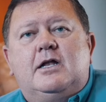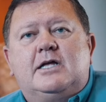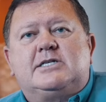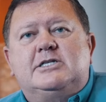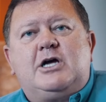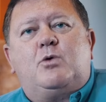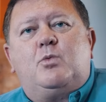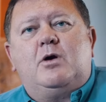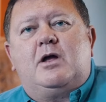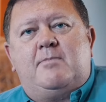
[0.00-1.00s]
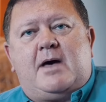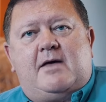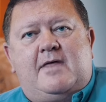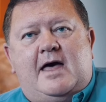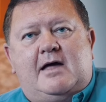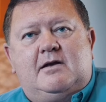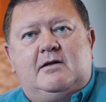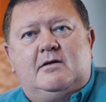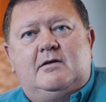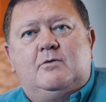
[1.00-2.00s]
Listen, don't worry about that.
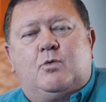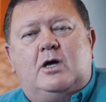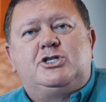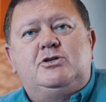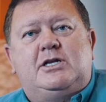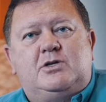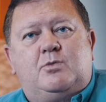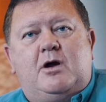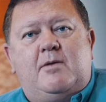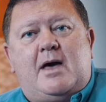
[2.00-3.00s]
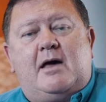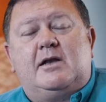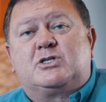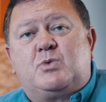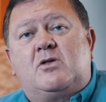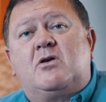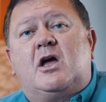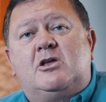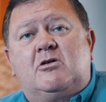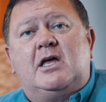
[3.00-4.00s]
What you need to worry about is whether or
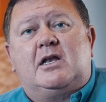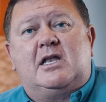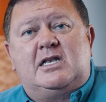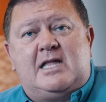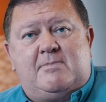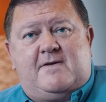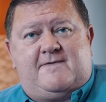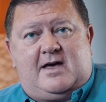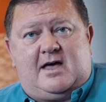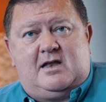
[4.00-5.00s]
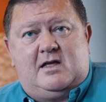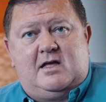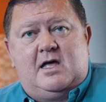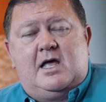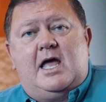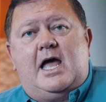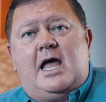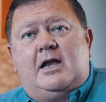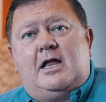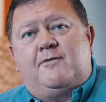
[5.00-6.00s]
not you're getting indemnified.
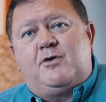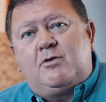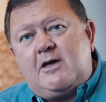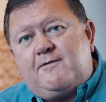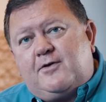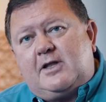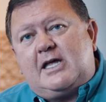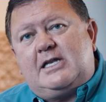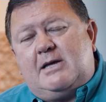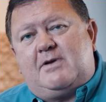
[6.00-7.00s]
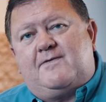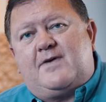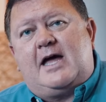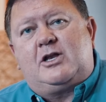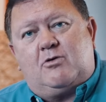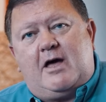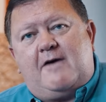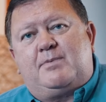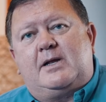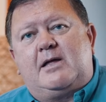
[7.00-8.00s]
And if you get fully indemnified, you'll
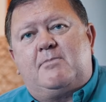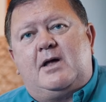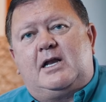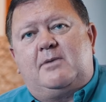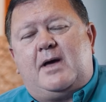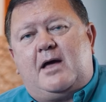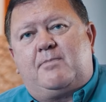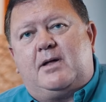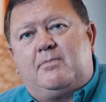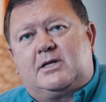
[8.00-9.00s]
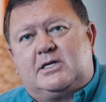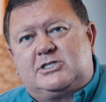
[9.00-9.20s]
have plenty of money to pay a public